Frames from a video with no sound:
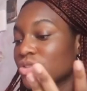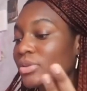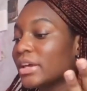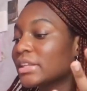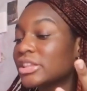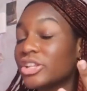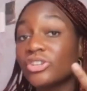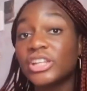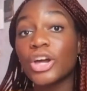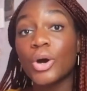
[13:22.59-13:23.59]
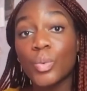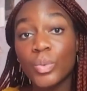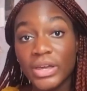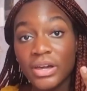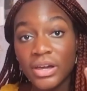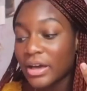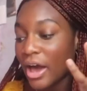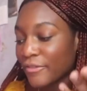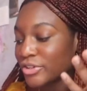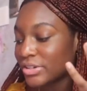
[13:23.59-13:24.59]
So like literally a week
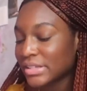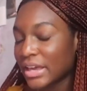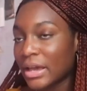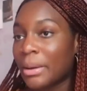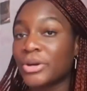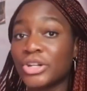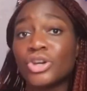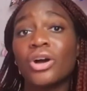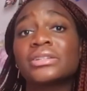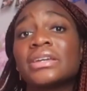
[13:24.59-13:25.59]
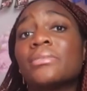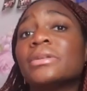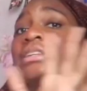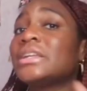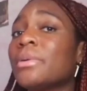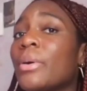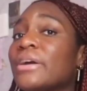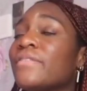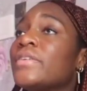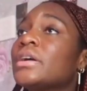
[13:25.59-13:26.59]
after saying I'm gonna talk to him and tell him how
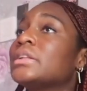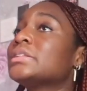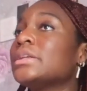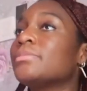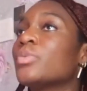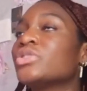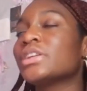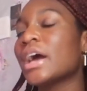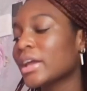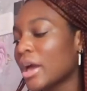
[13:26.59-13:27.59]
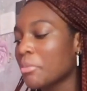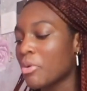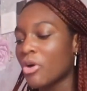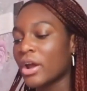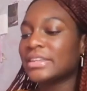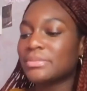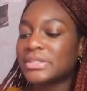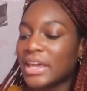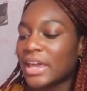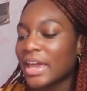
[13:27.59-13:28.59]
I feel and tell him that we should hang out more, then I'm
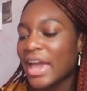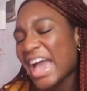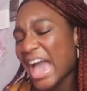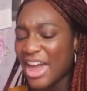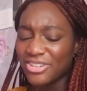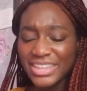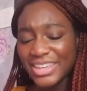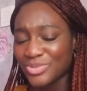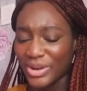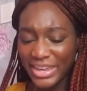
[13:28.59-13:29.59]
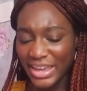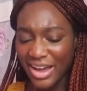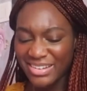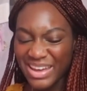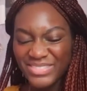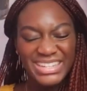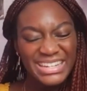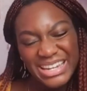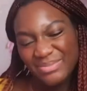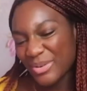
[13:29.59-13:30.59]
saying I don't think it's working out. I'm just
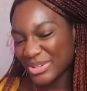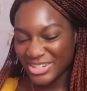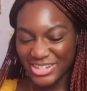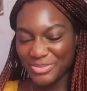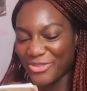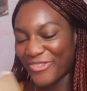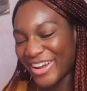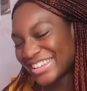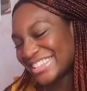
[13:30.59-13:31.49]
gonna tell him that we should just be friends.